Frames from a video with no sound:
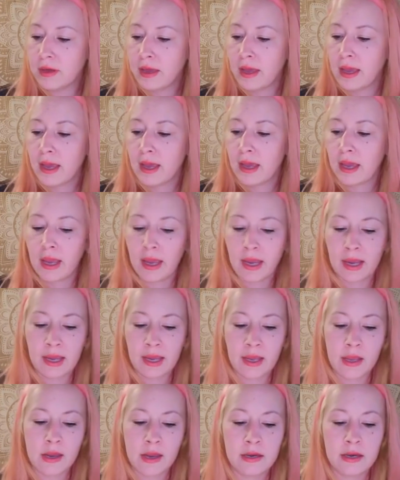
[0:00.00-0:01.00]

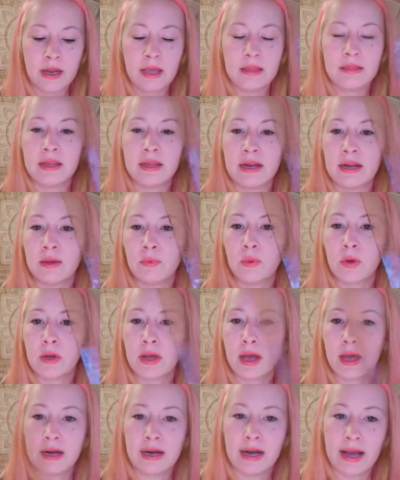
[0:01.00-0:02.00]
and then I will cut it
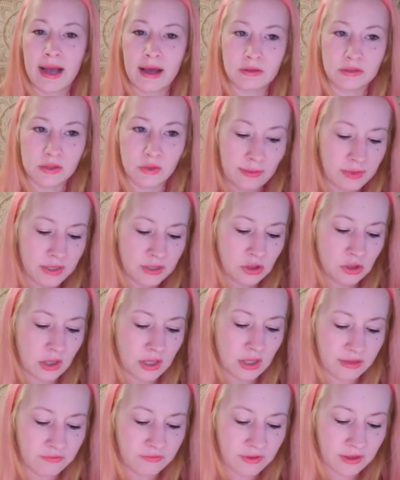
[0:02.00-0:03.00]
out. So I'm going to draw it
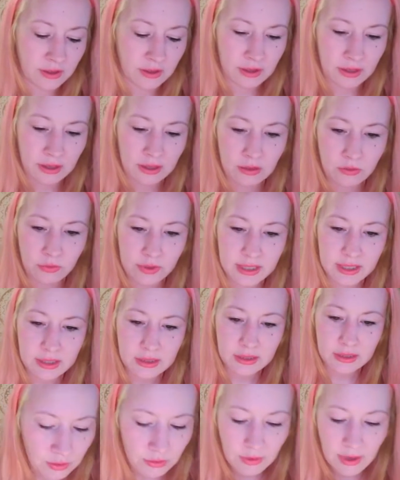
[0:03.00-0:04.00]
very
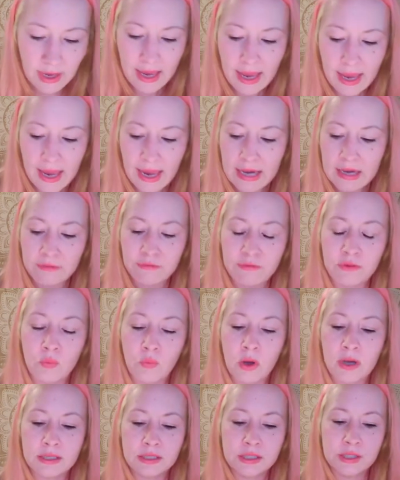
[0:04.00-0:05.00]
quickly, and if you
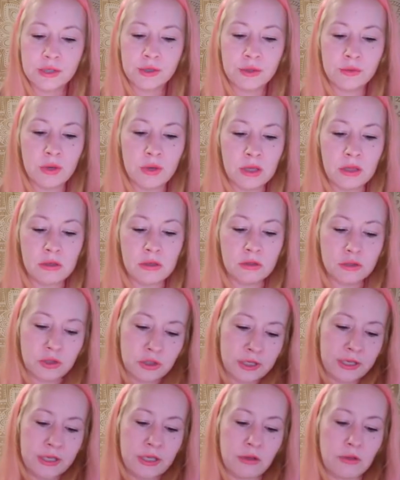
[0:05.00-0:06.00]
want to, a little trick
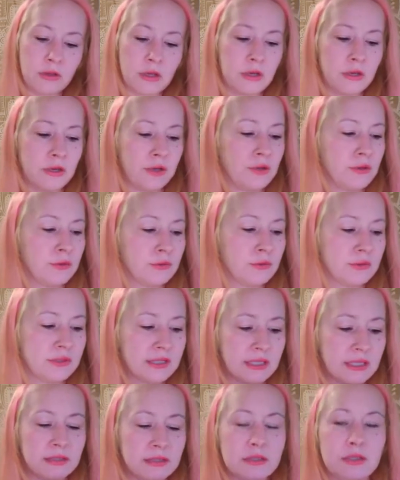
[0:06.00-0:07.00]
you can do,
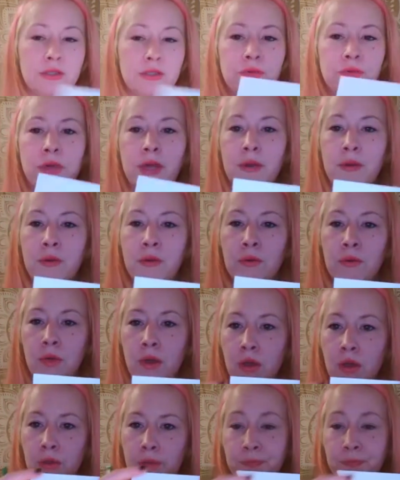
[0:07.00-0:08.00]
since you know
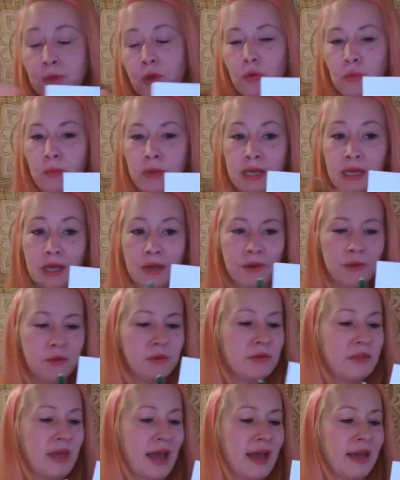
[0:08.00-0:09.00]

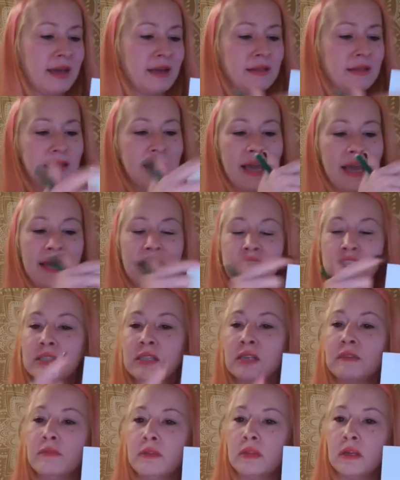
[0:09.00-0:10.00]
that the edges
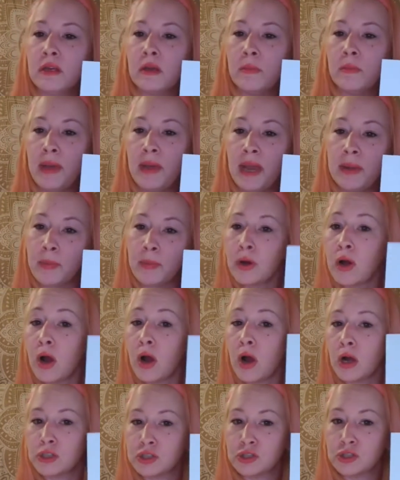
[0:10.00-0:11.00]
of the paper are
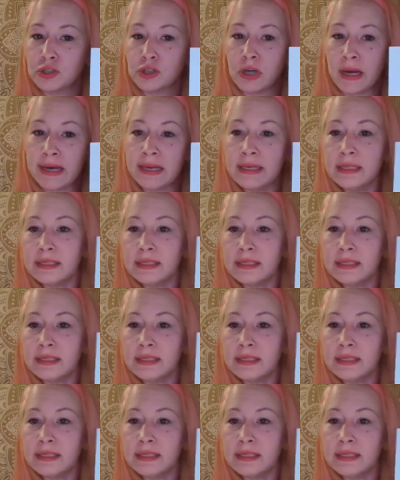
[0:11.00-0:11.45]
straight.